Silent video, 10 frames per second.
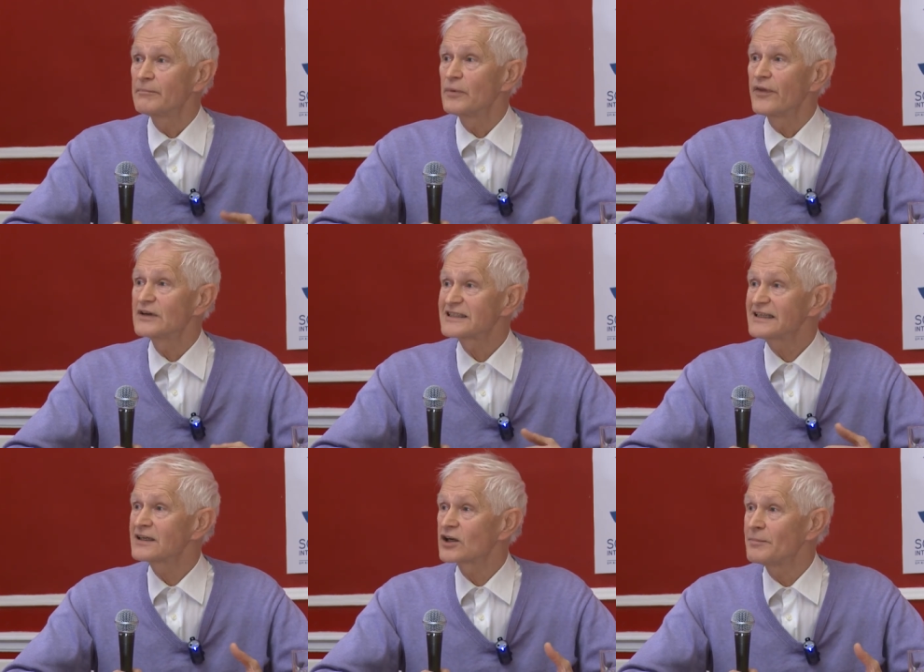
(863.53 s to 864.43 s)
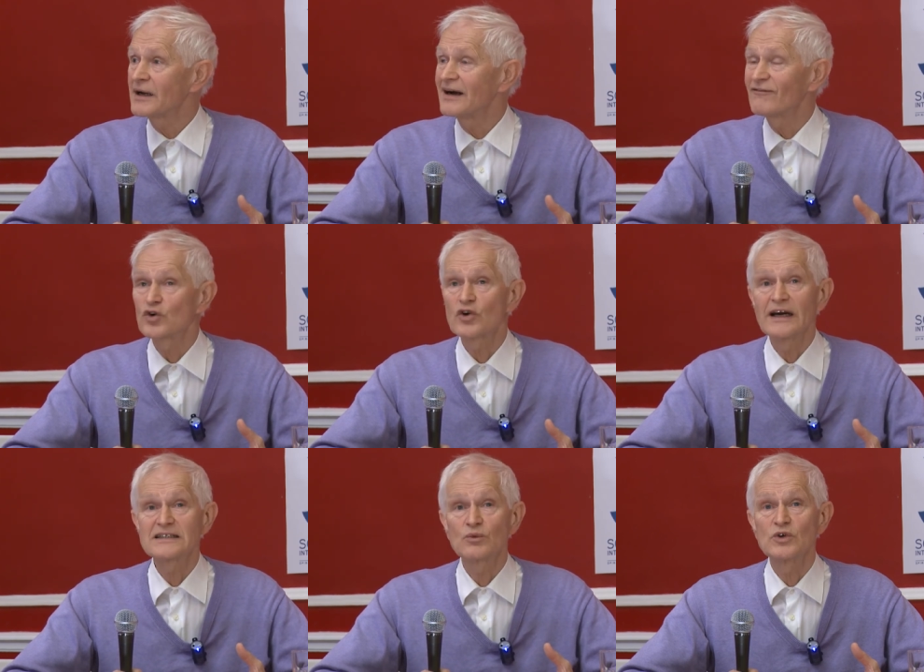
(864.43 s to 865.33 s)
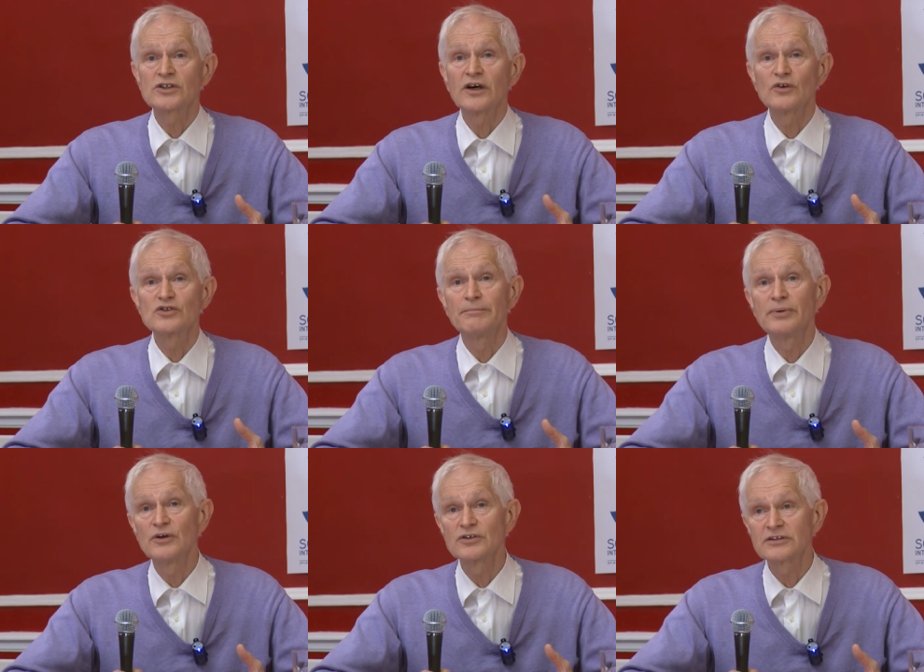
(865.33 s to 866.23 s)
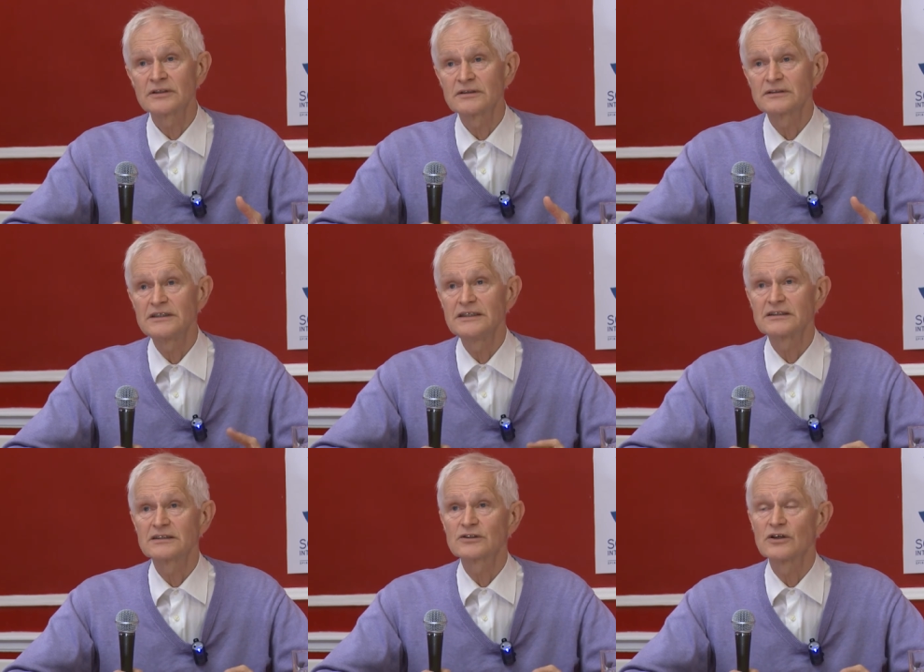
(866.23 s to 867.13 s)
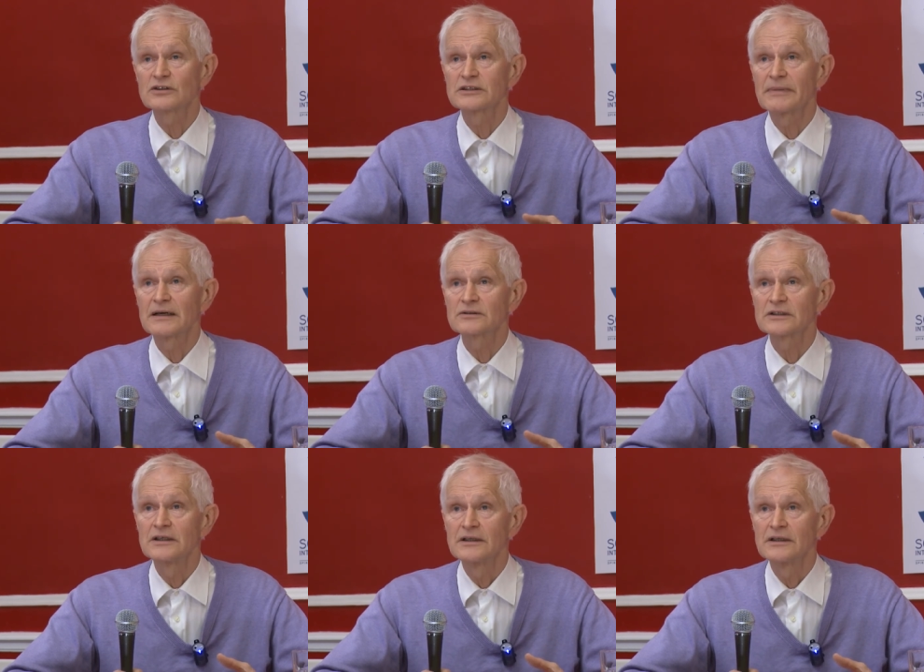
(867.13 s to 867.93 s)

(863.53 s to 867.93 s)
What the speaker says: But the second coming of Christ was not as a person. Jesus talks about